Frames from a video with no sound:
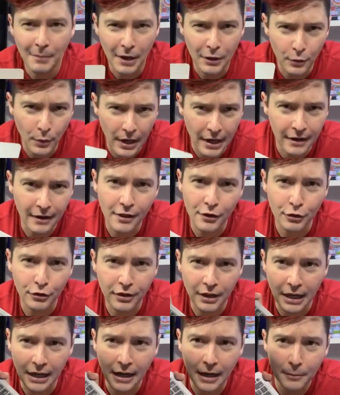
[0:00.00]
By the way,
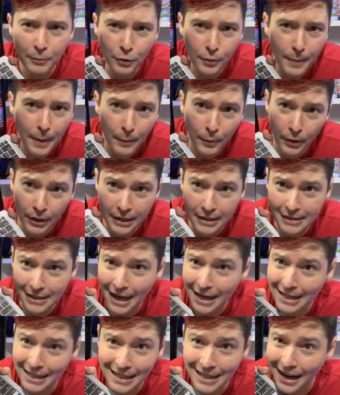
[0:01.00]
another thing I'm remembering
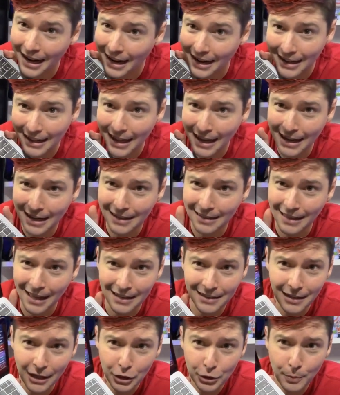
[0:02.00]
is I did not like
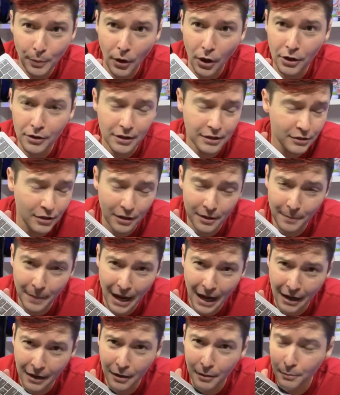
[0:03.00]
that touch bar that's on the
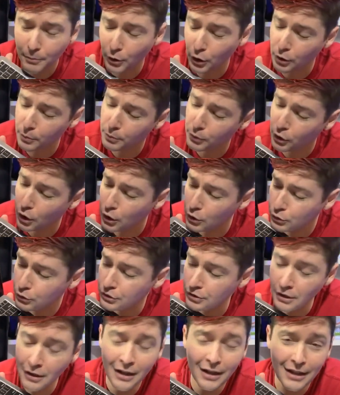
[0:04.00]
MacBook
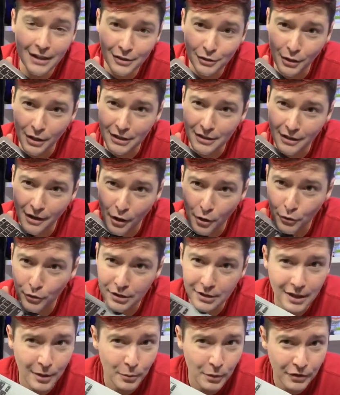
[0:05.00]
Pros, so that's another
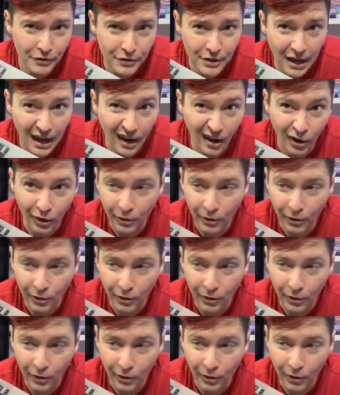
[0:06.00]
reason I went for the